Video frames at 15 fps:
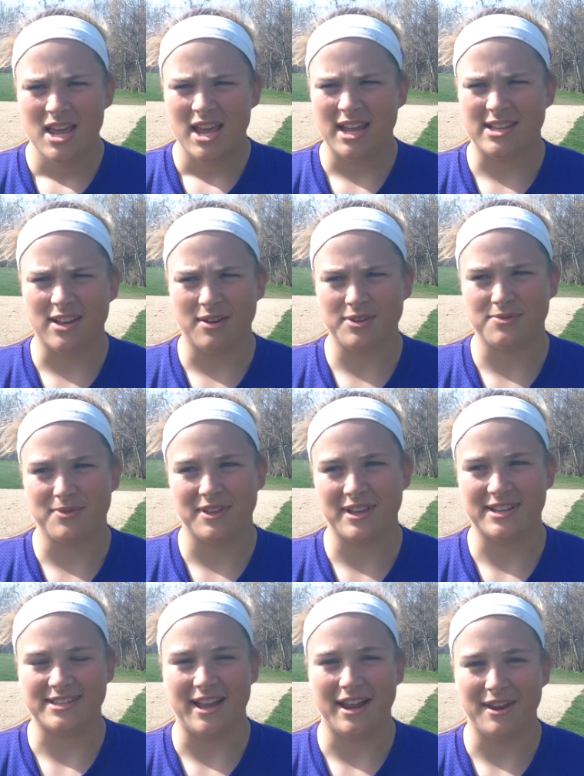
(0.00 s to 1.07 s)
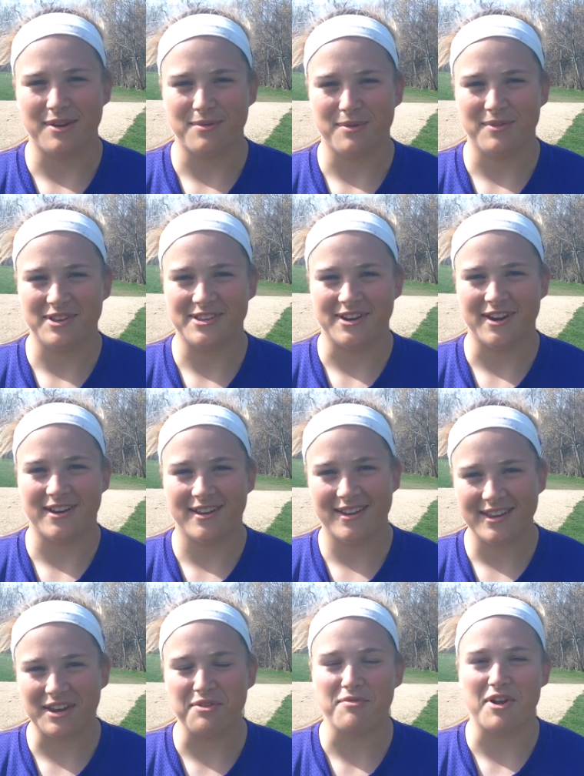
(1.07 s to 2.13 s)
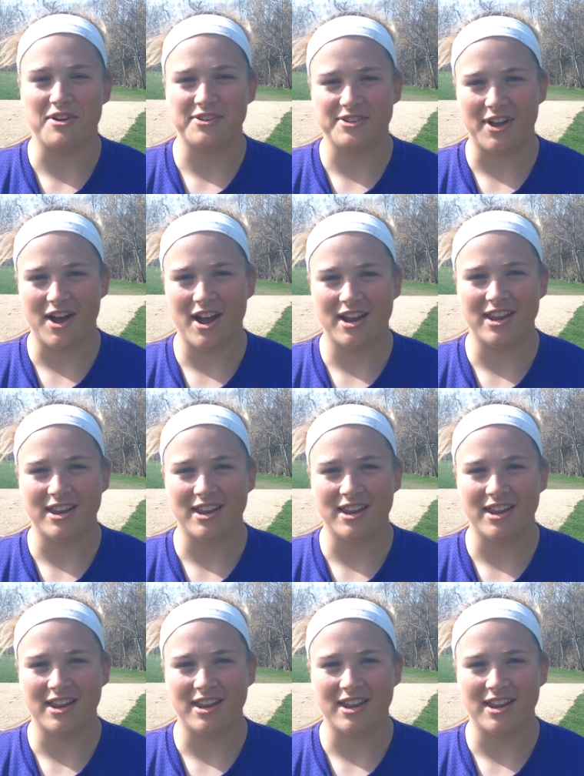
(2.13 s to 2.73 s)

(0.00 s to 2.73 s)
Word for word: it's always really exciting when we start getting runners on,